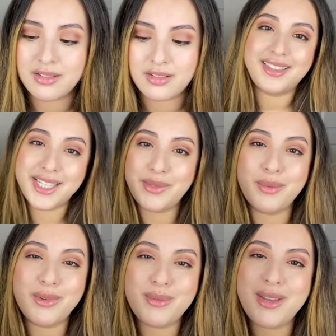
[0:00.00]
This
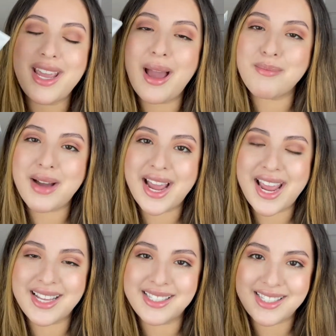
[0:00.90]
one would be
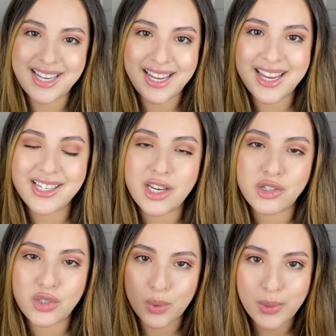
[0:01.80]
my second
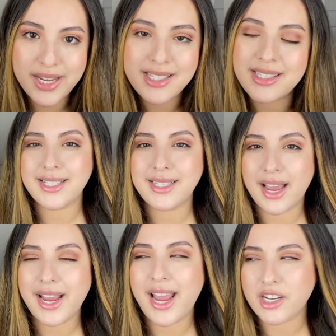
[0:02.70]
choice.
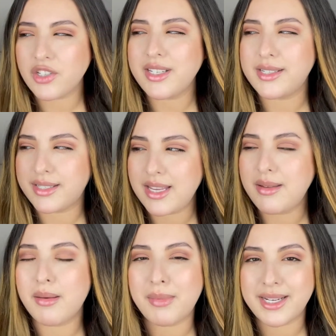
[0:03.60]
I actually see
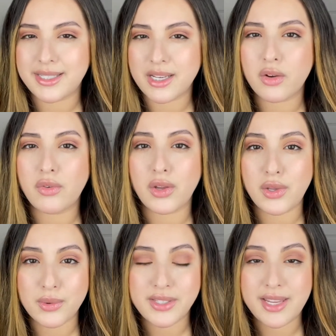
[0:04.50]
myself
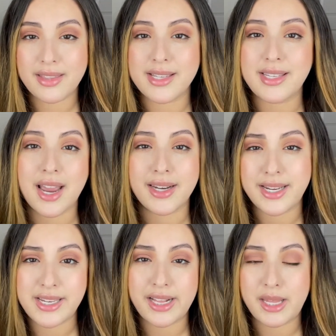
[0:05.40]
using this on a
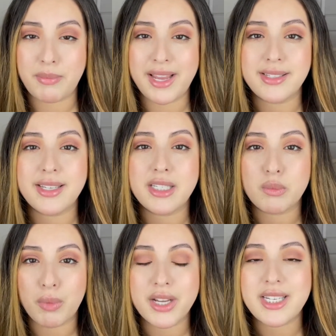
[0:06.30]
daily basis,
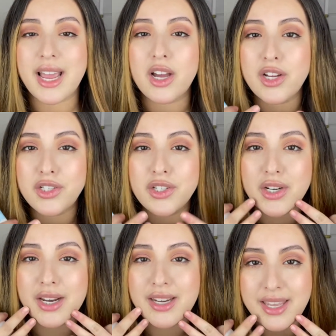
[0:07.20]
but
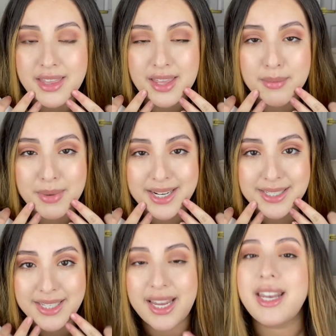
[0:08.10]
underneath my
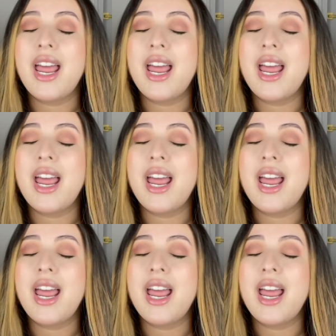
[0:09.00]
skin,